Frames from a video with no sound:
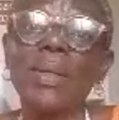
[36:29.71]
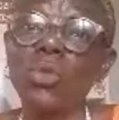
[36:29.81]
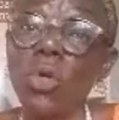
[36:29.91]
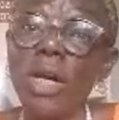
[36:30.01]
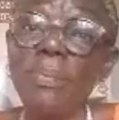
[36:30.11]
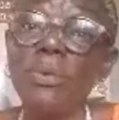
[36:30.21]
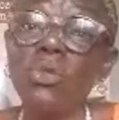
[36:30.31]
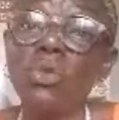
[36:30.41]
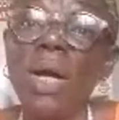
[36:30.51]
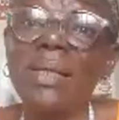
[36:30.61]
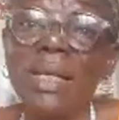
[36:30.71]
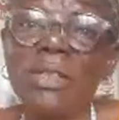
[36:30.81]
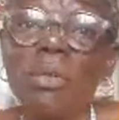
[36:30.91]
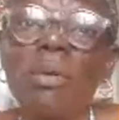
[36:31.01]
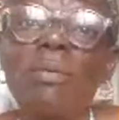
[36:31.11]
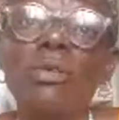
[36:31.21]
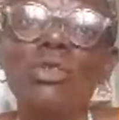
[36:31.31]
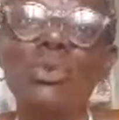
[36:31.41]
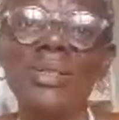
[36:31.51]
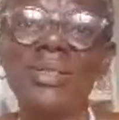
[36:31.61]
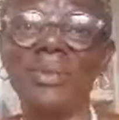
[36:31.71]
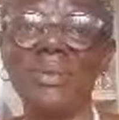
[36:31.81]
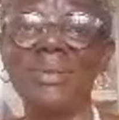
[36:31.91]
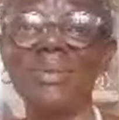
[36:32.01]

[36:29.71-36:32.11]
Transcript: to help you to answer some of those questions